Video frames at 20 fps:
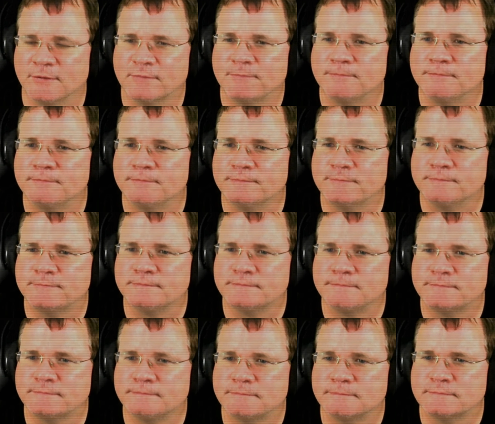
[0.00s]

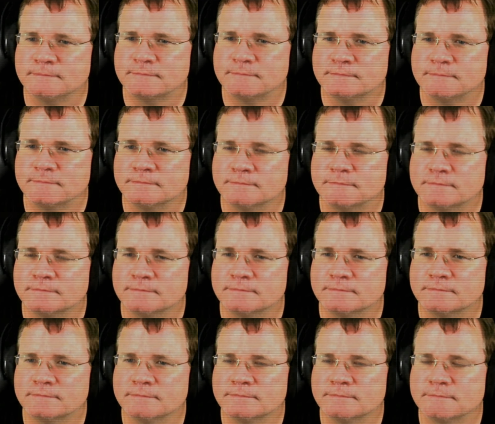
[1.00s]

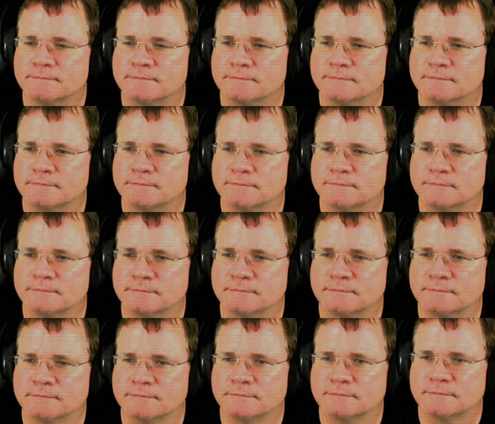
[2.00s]

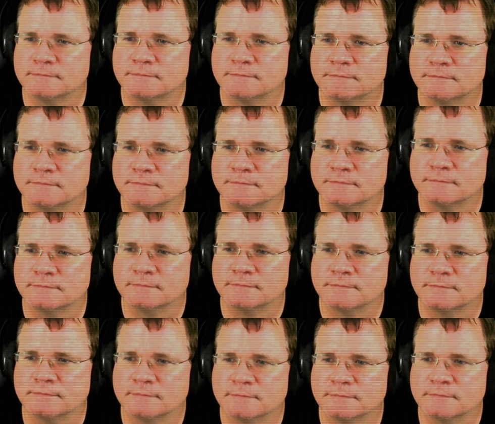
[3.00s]

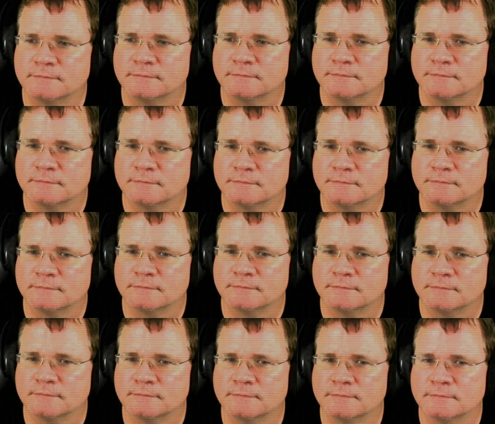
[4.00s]

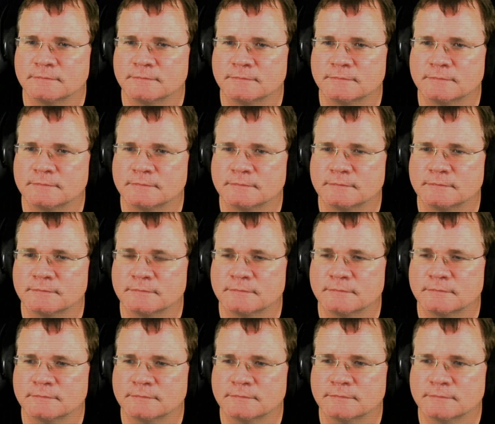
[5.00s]

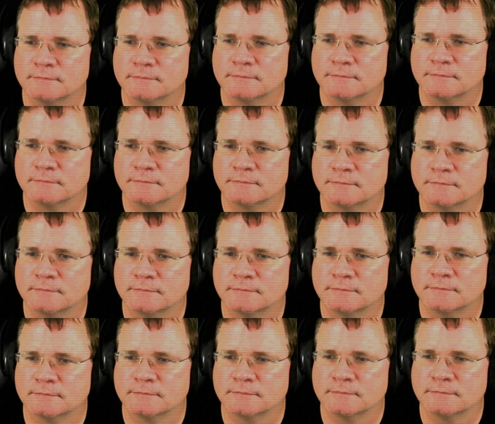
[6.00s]

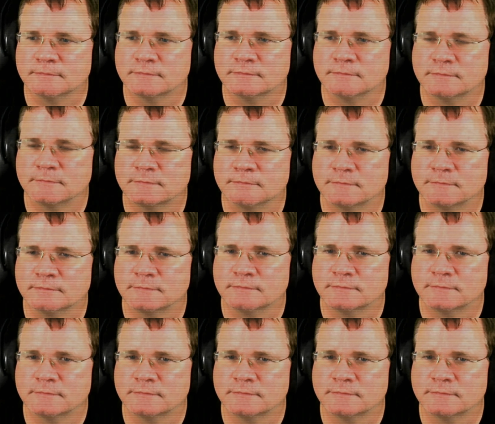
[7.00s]
(silent)